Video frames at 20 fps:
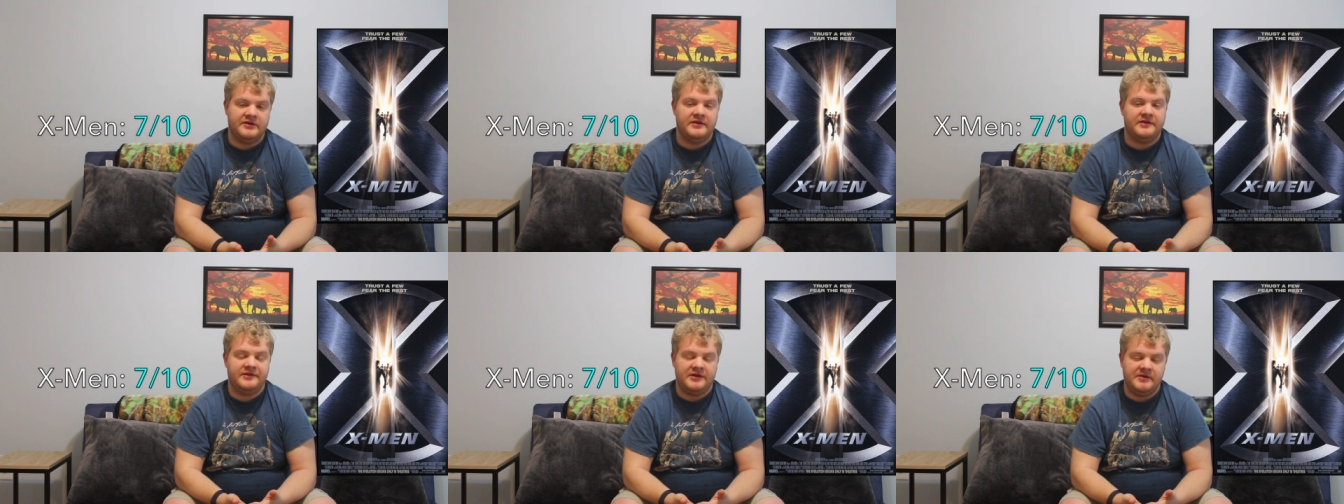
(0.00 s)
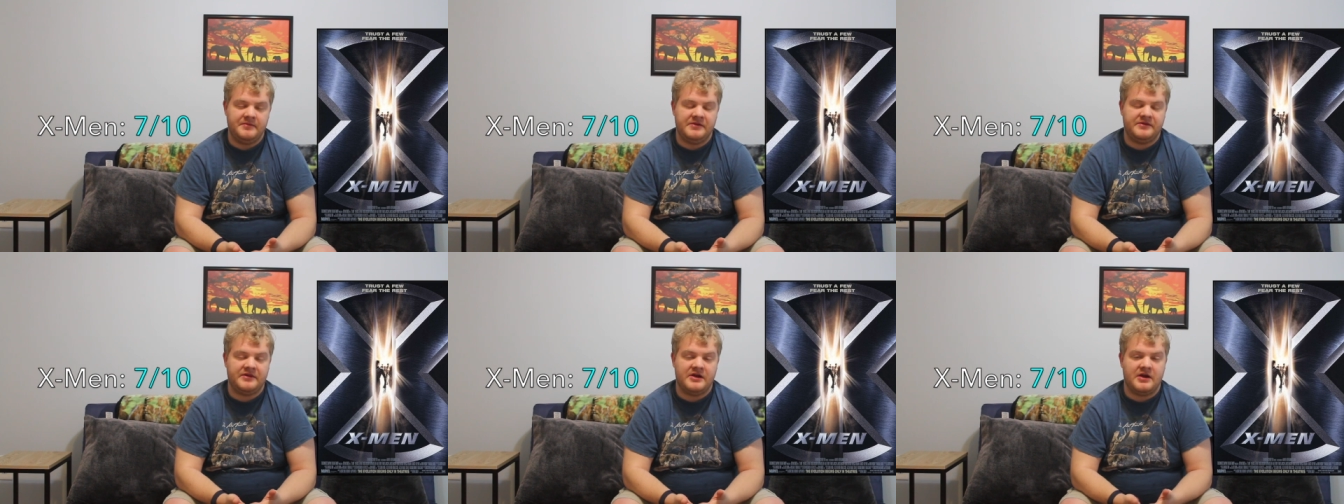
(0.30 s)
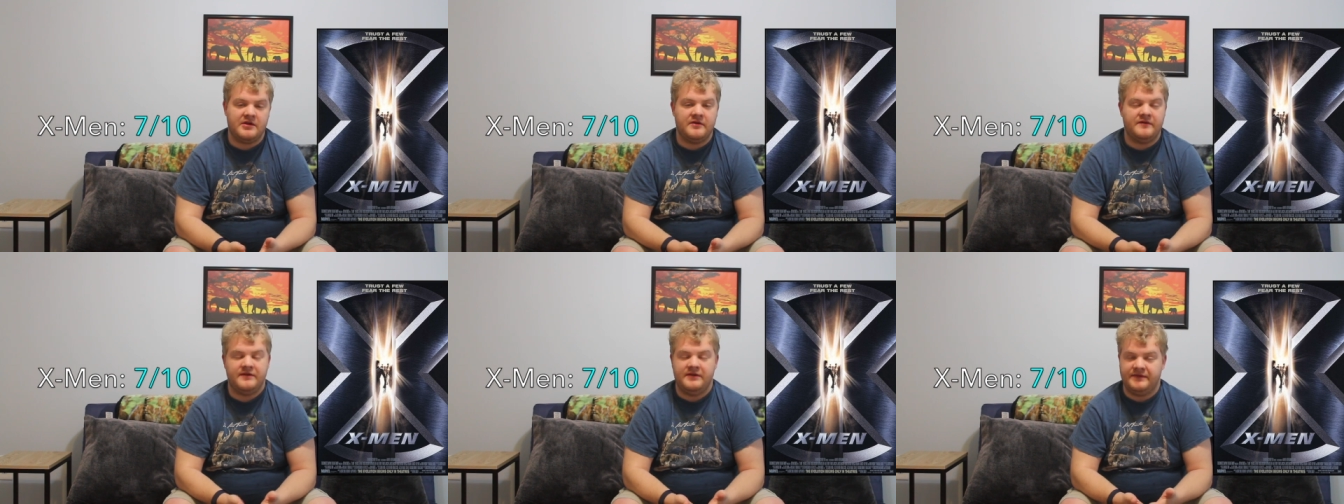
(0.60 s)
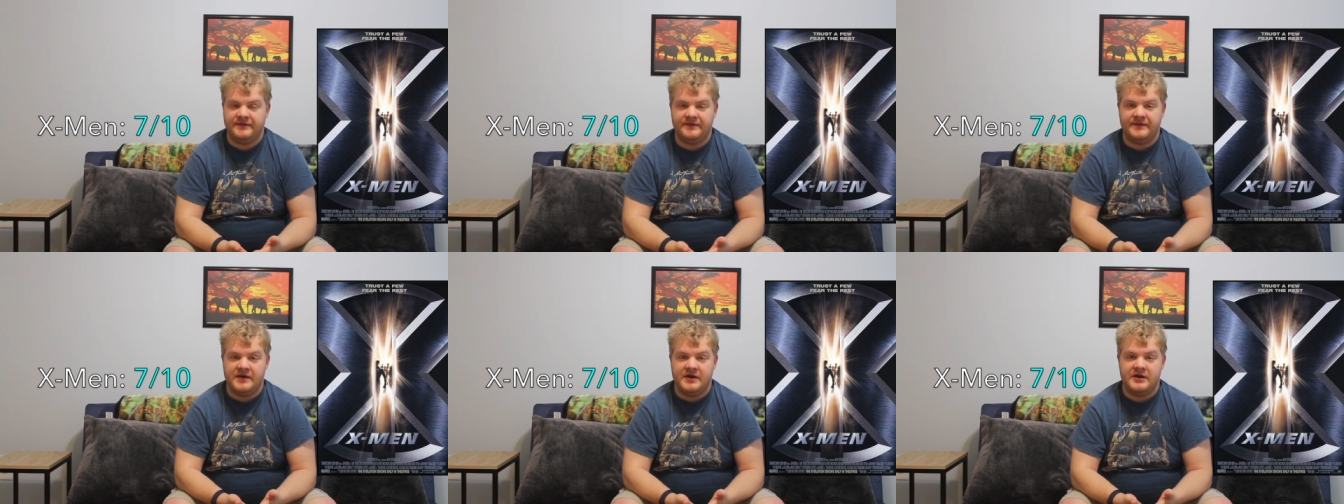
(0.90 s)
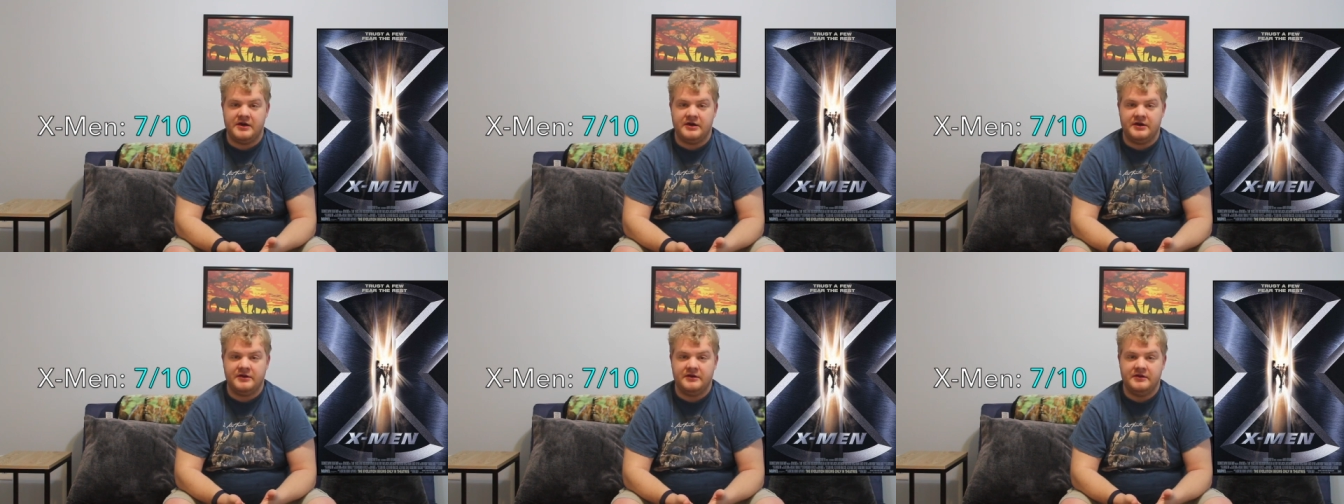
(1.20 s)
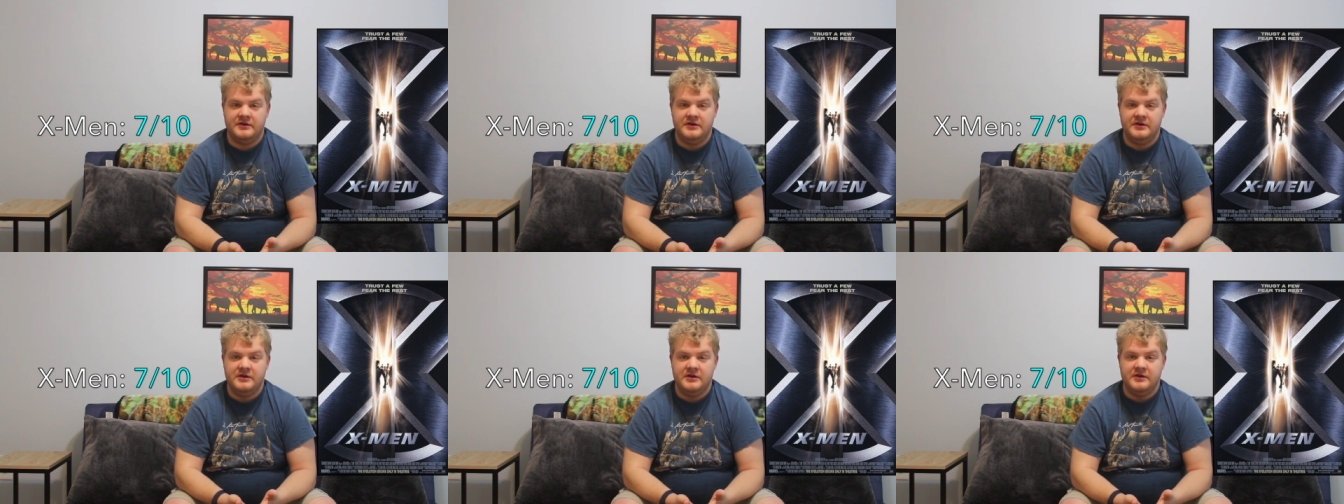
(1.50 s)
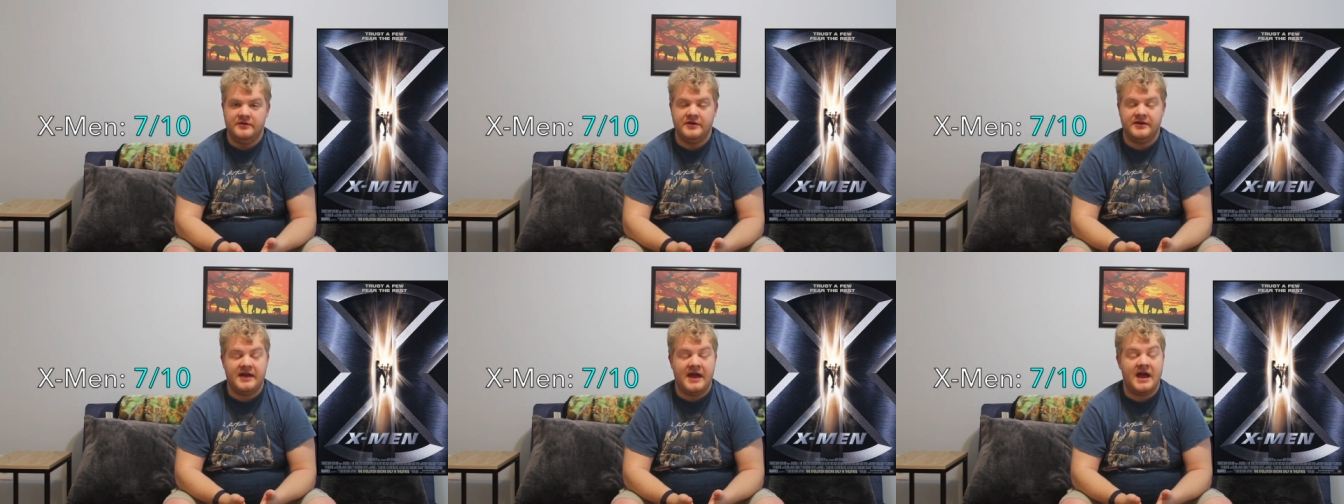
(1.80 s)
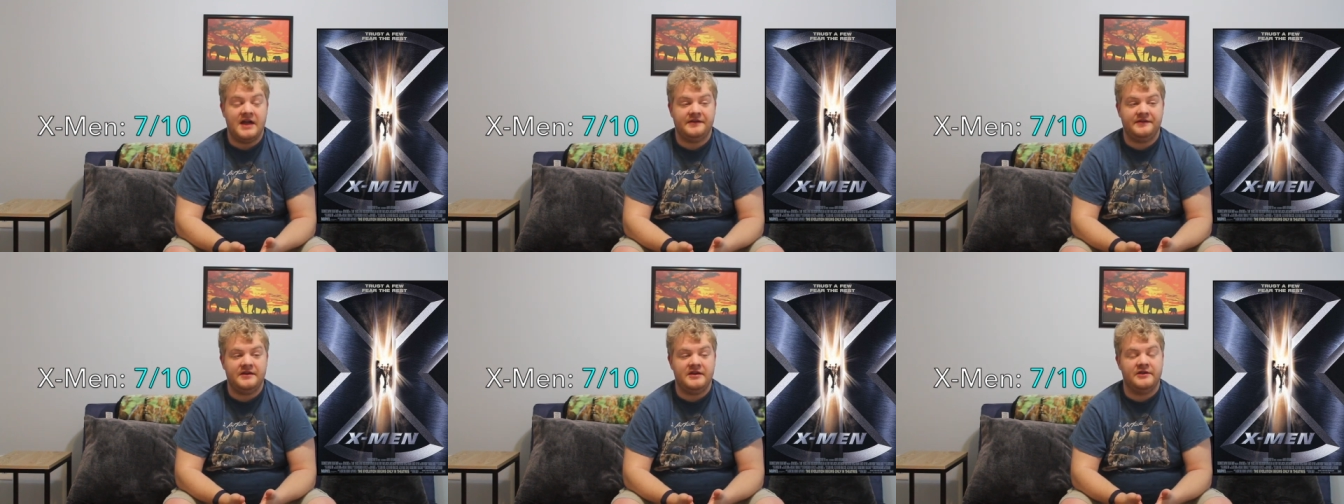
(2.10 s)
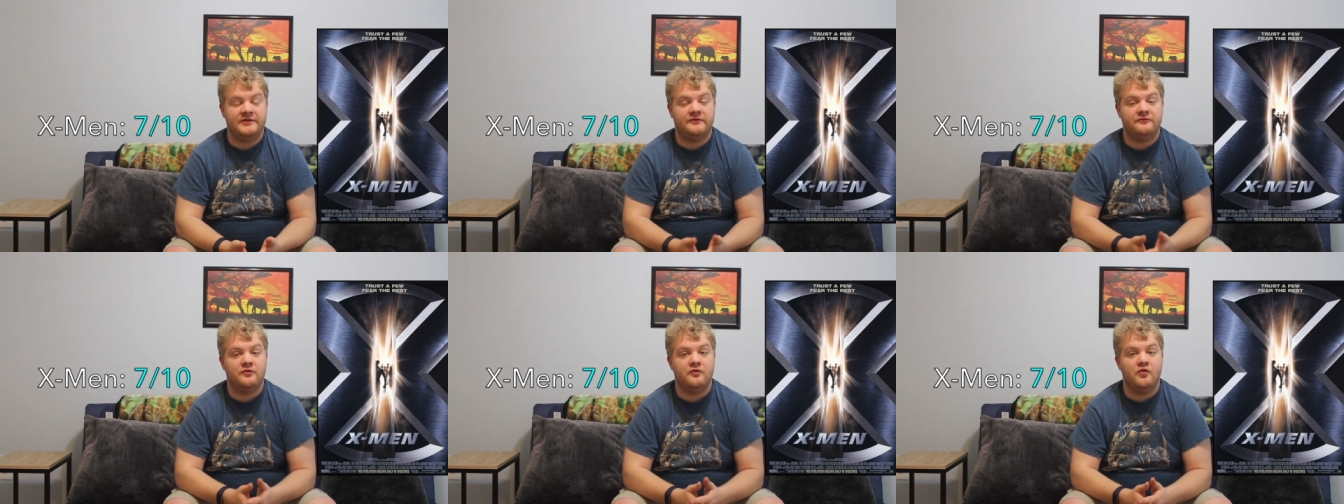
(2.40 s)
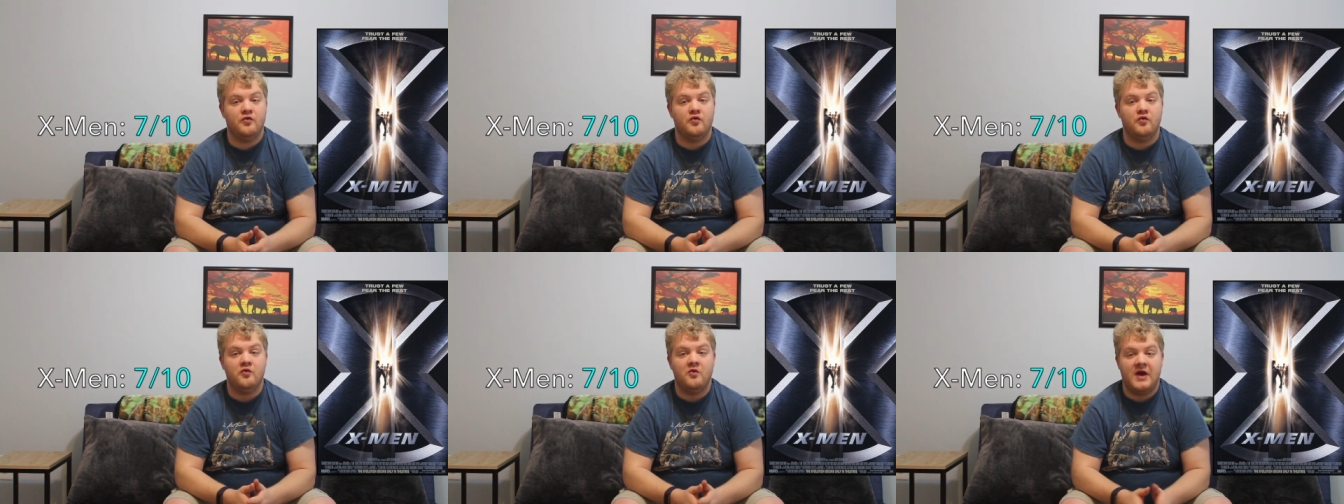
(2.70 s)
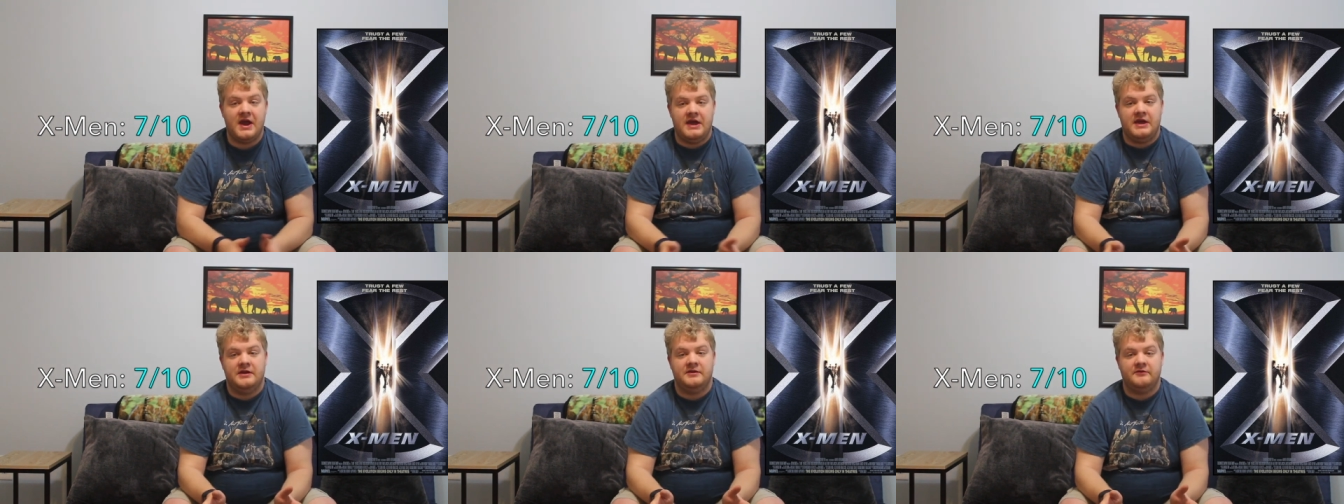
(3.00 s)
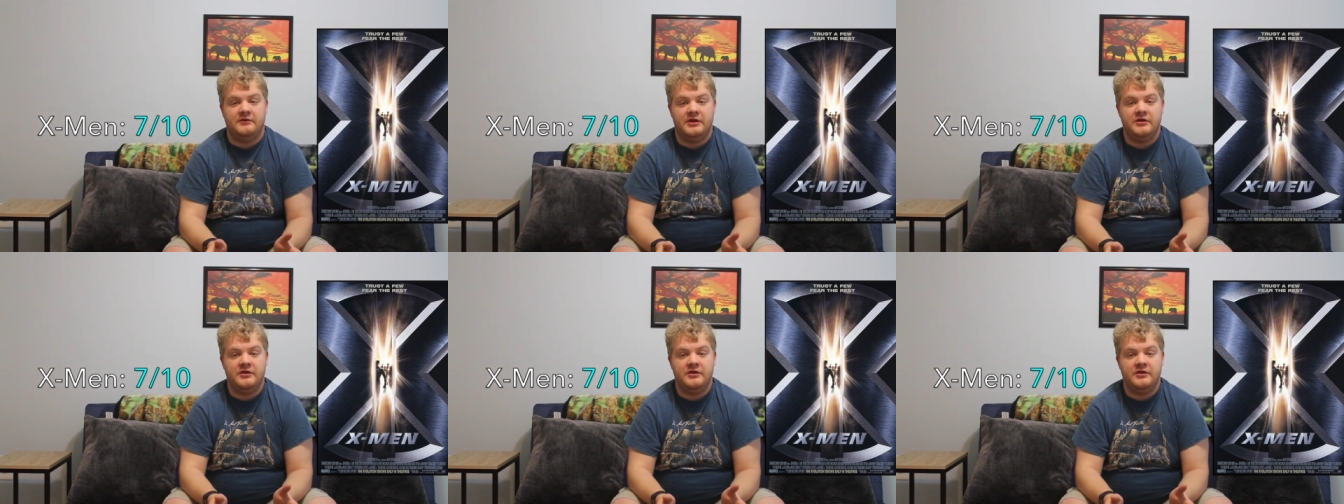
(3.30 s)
The cinematography's fine. The casting is great.